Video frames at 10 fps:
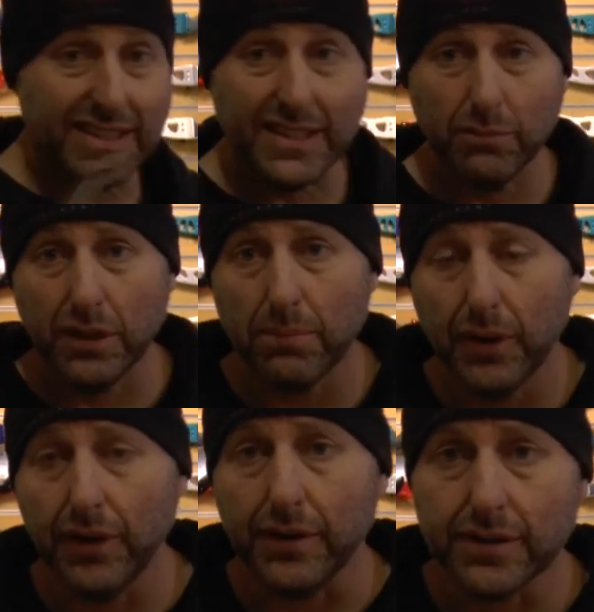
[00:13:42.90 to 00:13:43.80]
similar
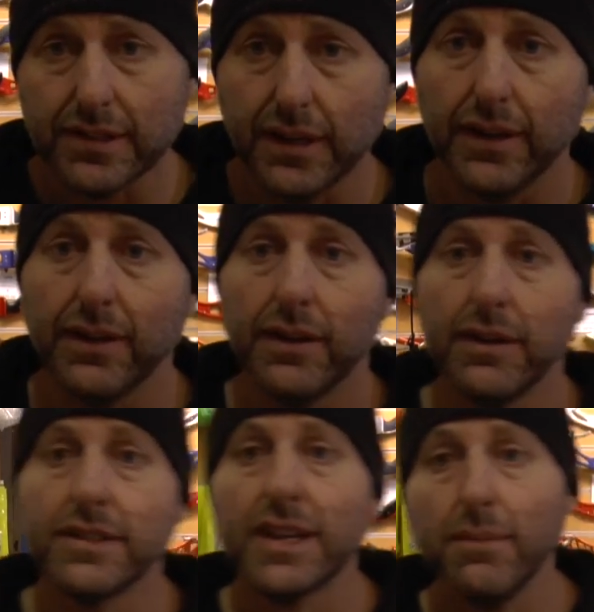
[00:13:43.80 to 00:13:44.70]
bow. So
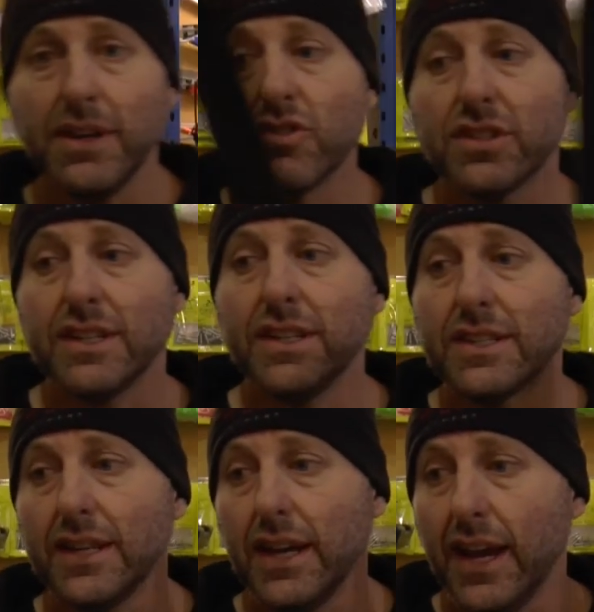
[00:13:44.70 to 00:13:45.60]
it's going to be interesting to
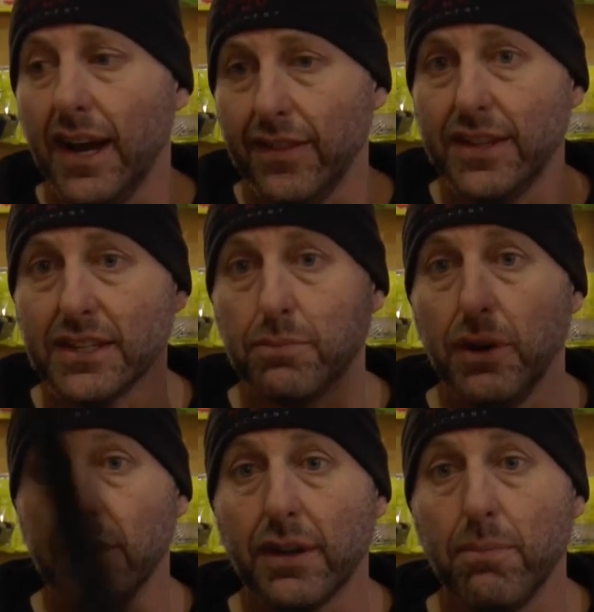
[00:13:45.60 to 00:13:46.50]
see how this
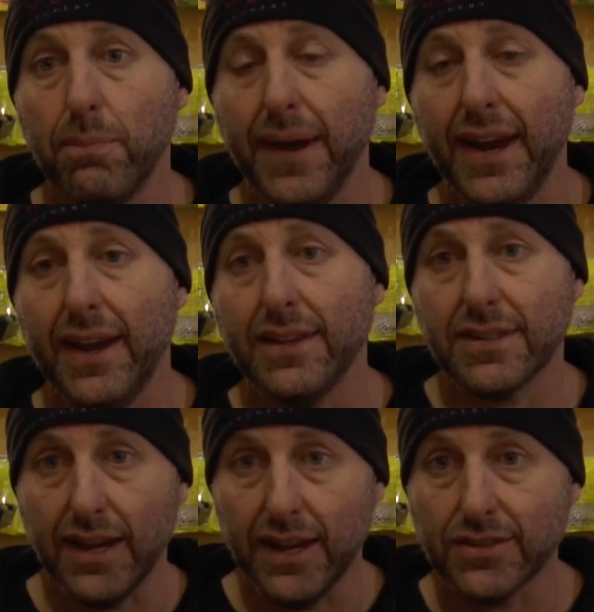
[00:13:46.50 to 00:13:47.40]
bow compares
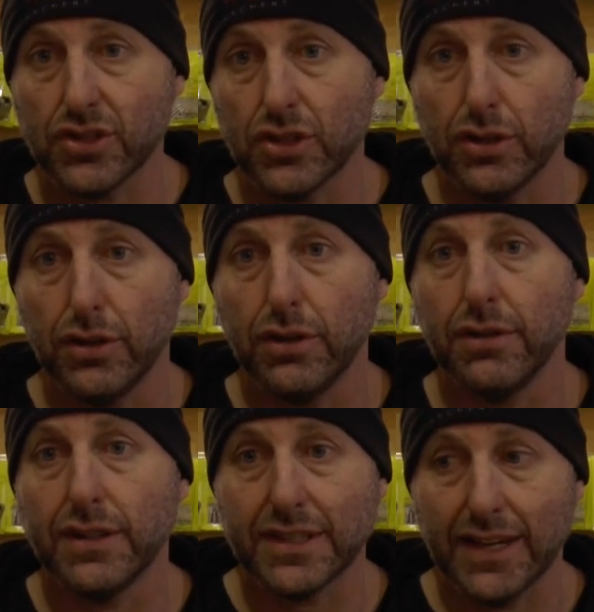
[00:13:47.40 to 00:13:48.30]

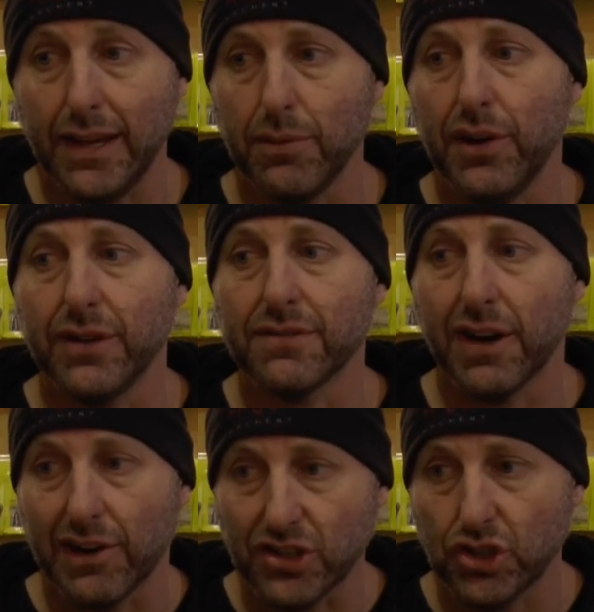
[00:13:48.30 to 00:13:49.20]
to the T-bow as
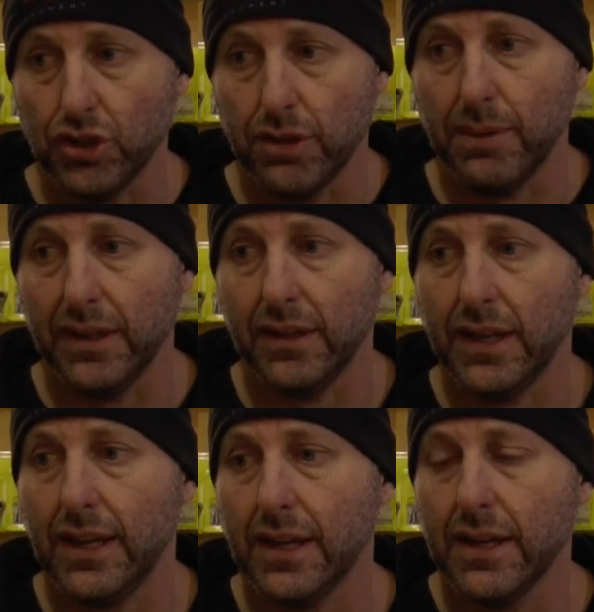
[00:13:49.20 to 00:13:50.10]
far as
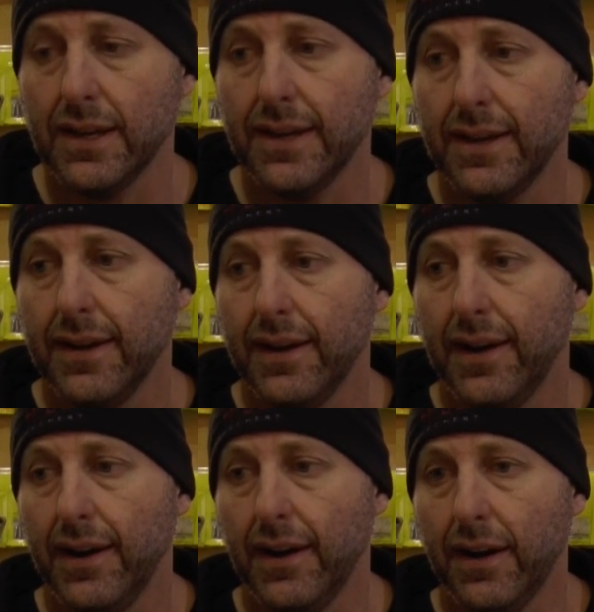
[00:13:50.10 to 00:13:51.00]
shootability.
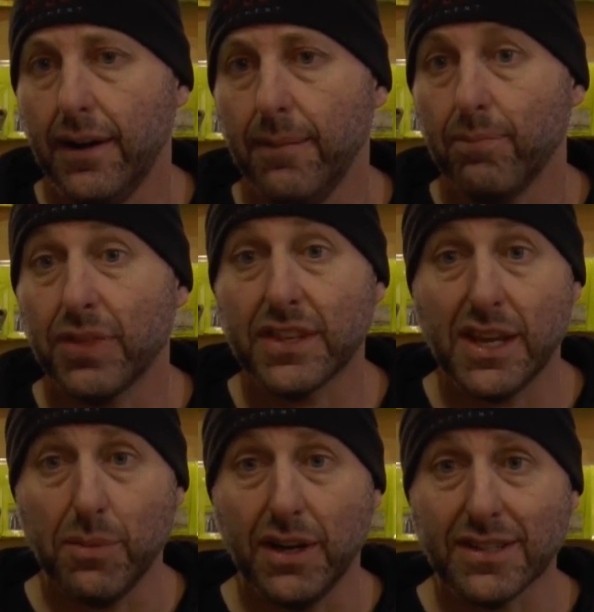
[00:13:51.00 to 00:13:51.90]

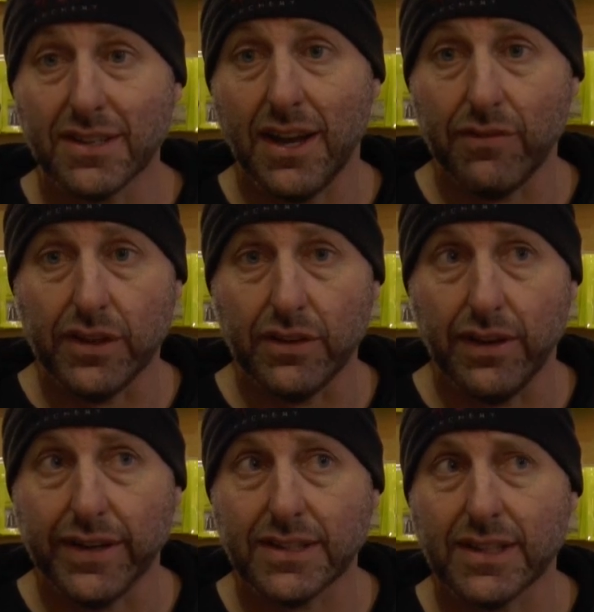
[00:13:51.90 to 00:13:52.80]
T-bow doesn't have the
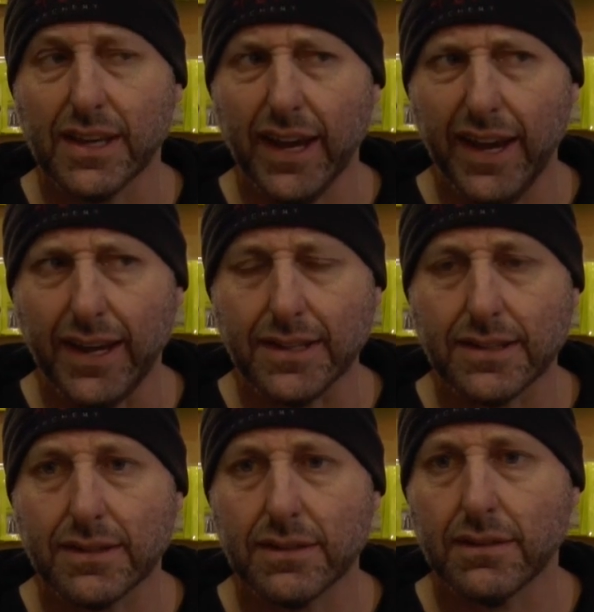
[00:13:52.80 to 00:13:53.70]
nice
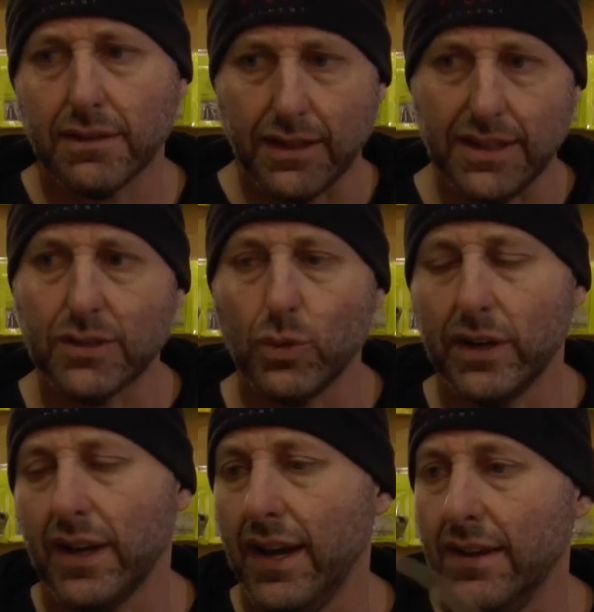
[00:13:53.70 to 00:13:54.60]
case that this
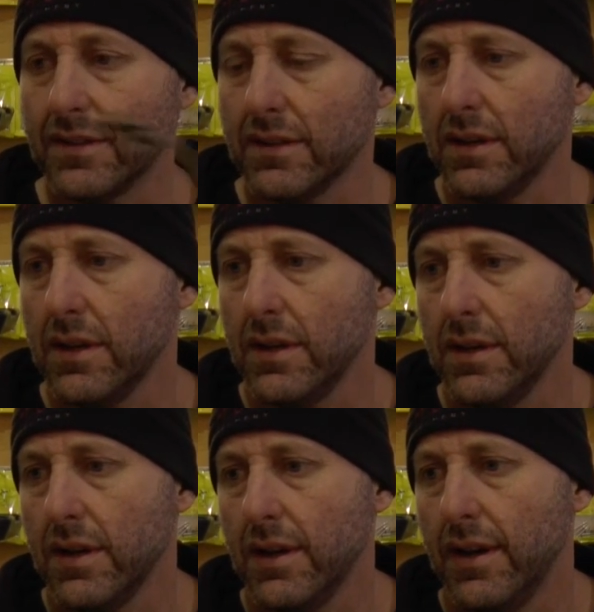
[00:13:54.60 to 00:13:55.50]
one has,
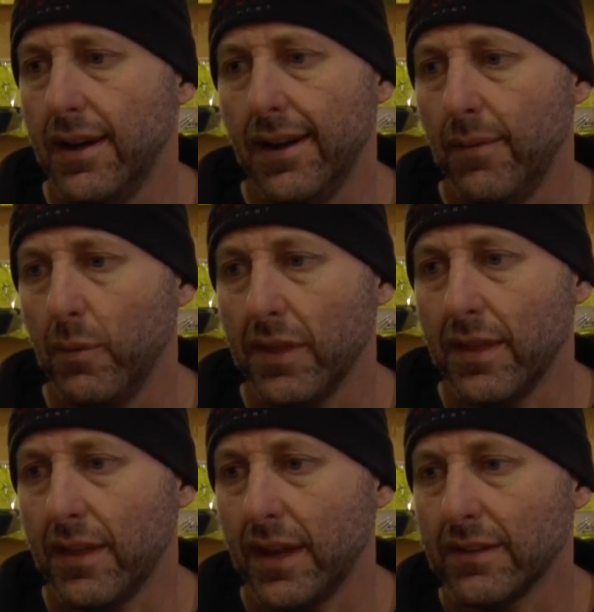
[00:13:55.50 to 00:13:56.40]

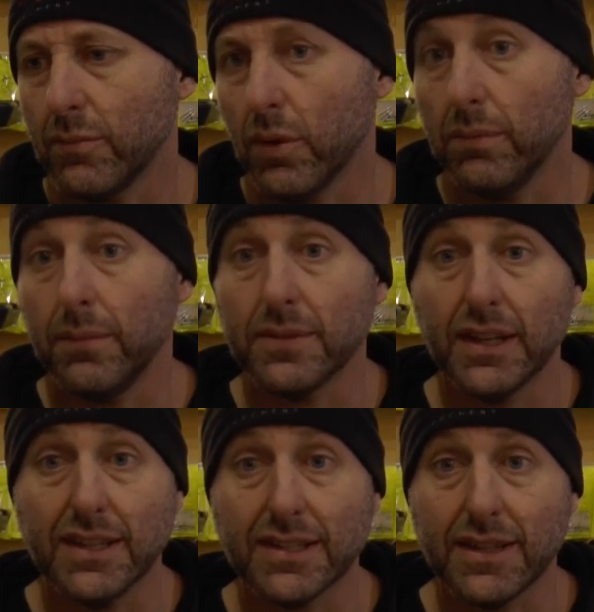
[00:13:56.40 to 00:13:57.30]
whether that's a problem. So
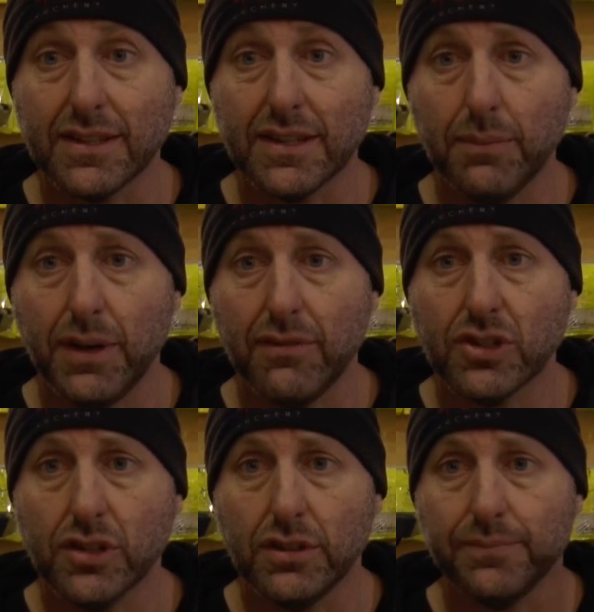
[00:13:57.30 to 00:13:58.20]
let's set this up and have a
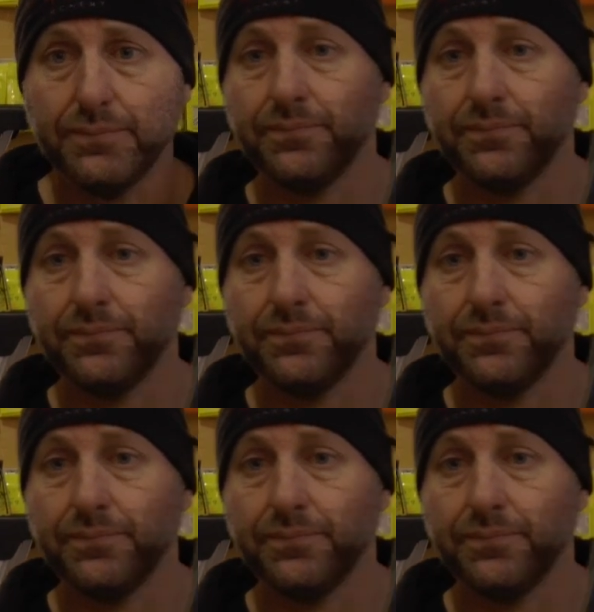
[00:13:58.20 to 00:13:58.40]
shot.